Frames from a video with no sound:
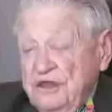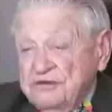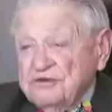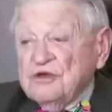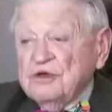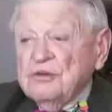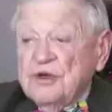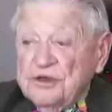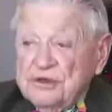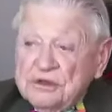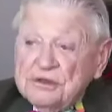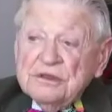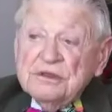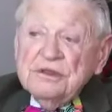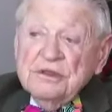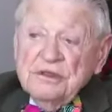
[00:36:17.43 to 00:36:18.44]
I was on my
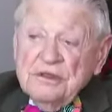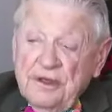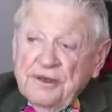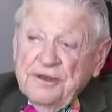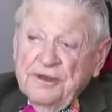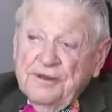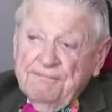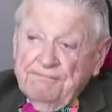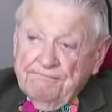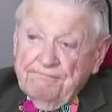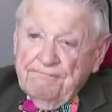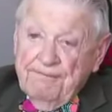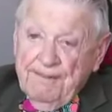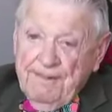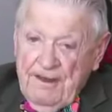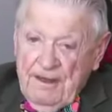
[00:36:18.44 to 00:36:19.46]
own. Yeah. Uh-huh.
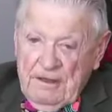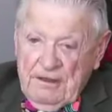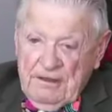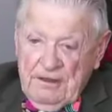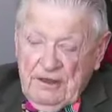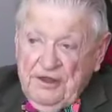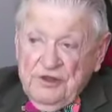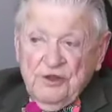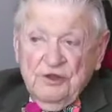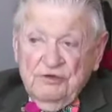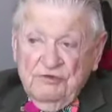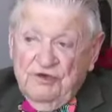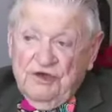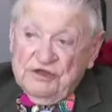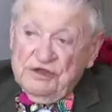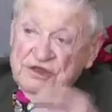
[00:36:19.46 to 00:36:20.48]
Yeah, I knew
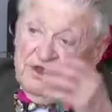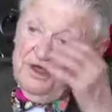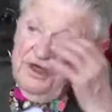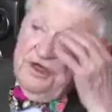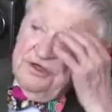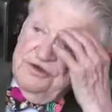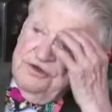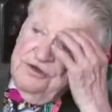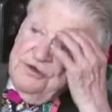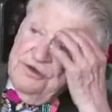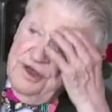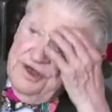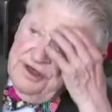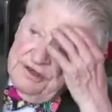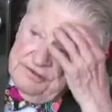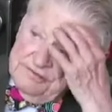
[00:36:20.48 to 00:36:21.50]
eventually I had to do
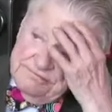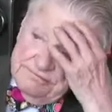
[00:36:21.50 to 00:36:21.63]
that.